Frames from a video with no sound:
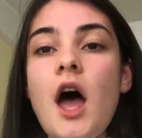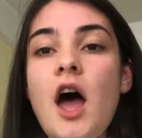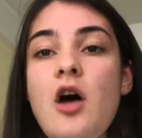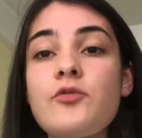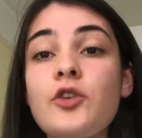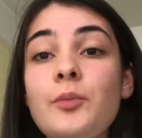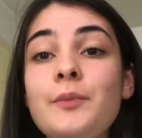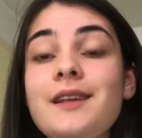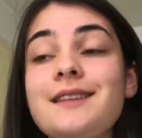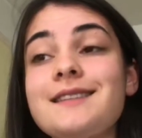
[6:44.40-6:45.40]
from
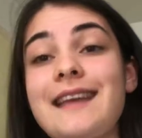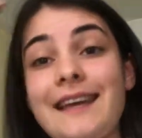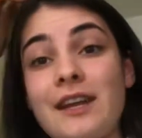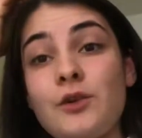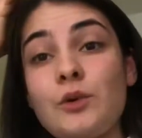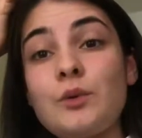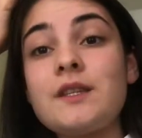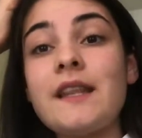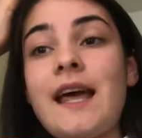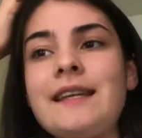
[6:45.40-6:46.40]
Senghennydd Hall, so
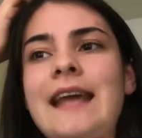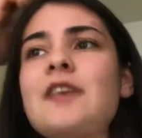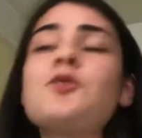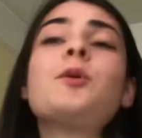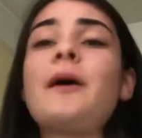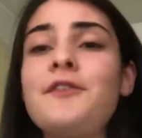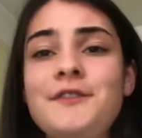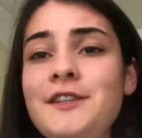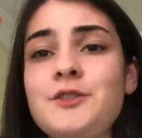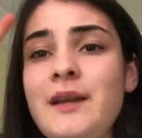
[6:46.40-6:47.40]
then yeah, so it's probably about
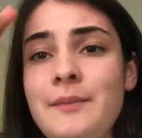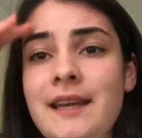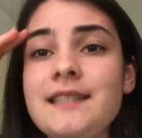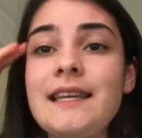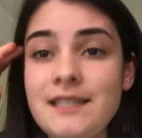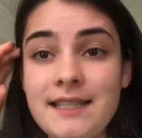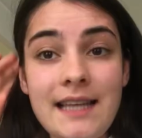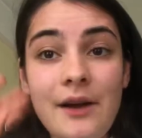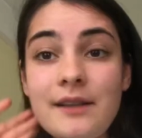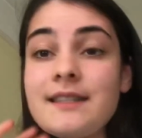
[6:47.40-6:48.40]
15 to 20 minutes into
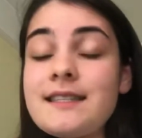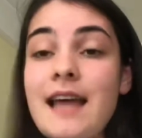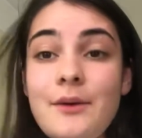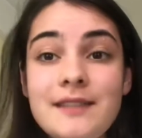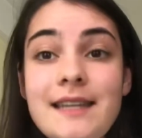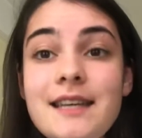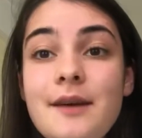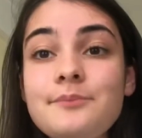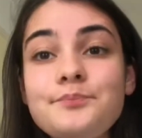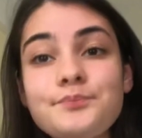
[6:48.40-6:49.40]
the town centre.
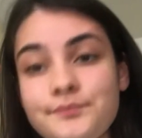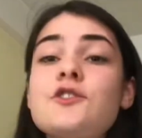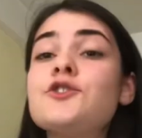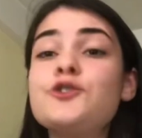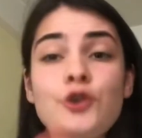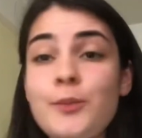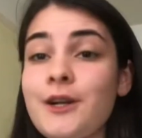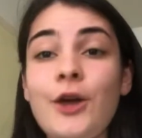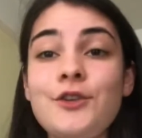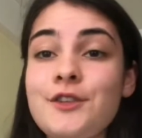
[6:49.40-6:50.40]
Super
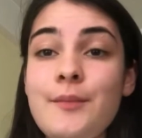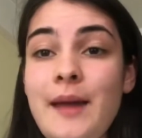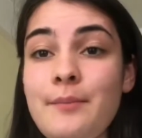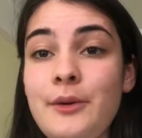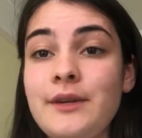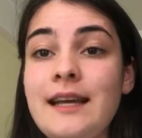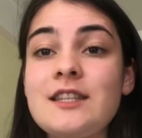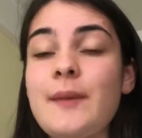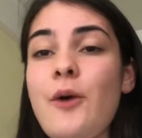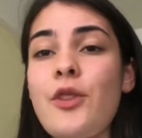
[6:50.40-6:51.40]
close to the main building. It's
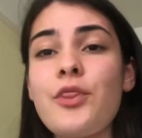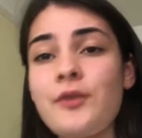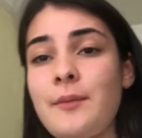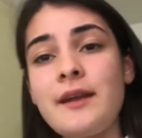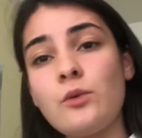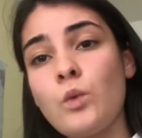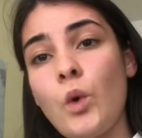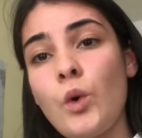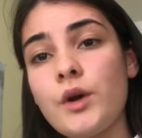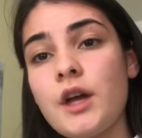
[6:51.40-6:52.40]
about a 3-minute
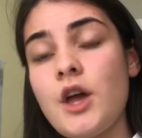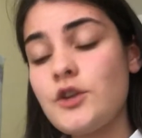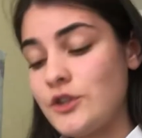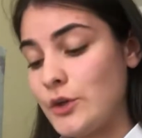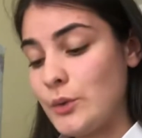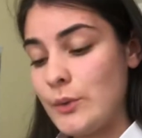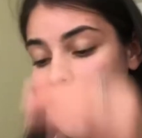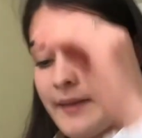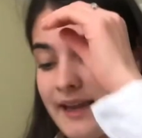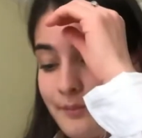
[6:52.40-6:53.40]
walk to the
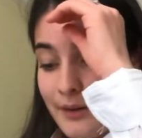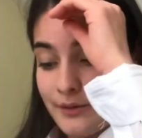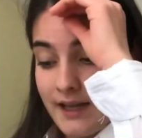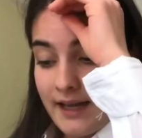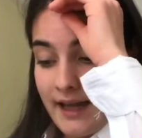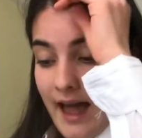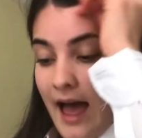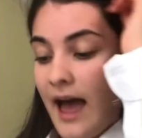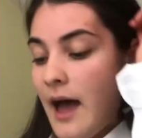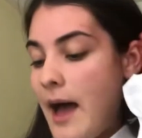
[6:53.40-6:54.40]
main building.
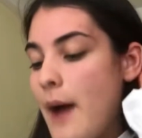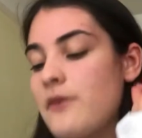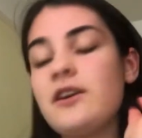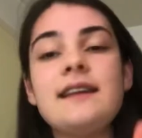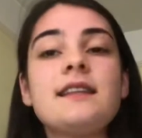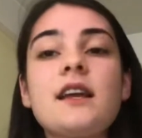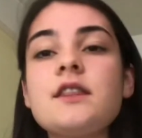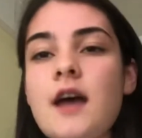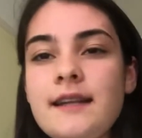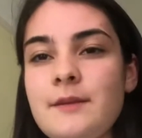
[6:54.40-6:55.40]
However, it is like a
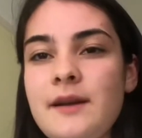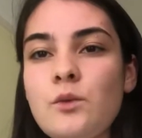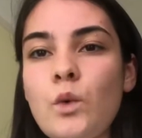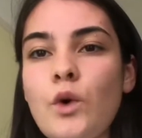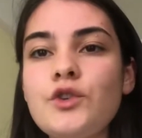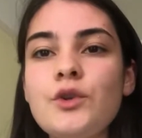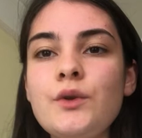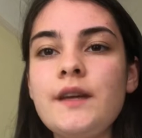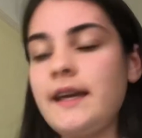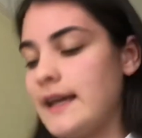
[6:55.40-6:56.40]
30-minute walk to
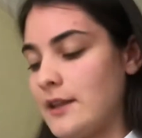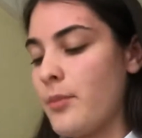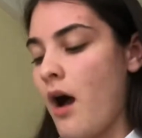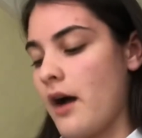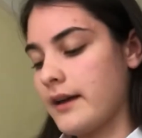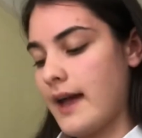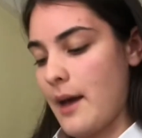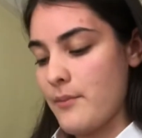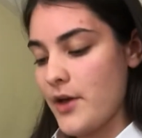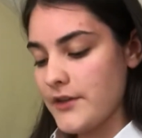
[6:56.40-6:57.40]
the Heath Park
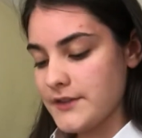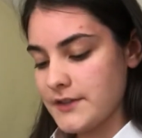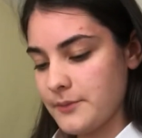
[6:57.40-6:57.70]
campus.